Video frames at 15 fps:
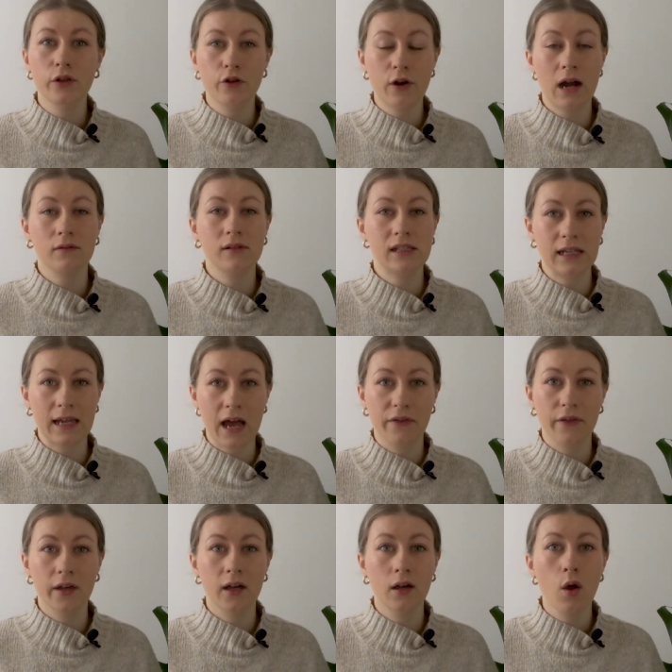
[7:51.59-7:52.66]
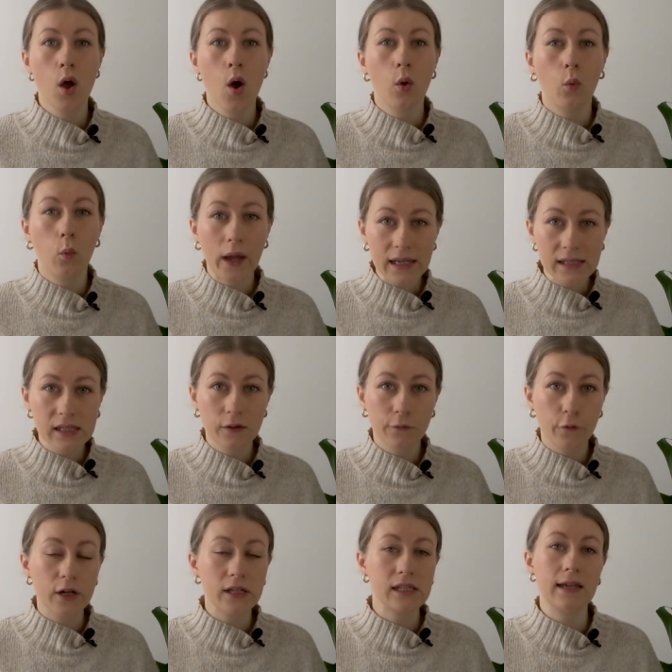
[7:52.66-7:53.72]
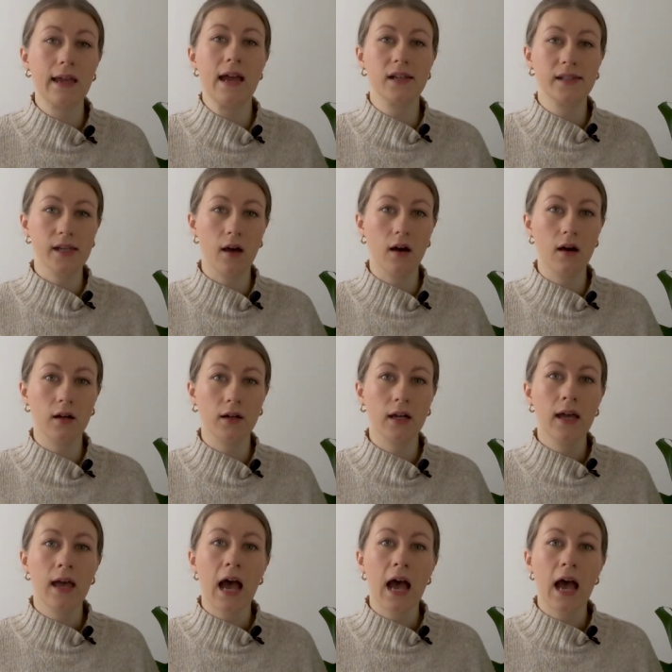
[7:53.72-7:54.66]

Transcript: crowds to gather, waited for it to get dark,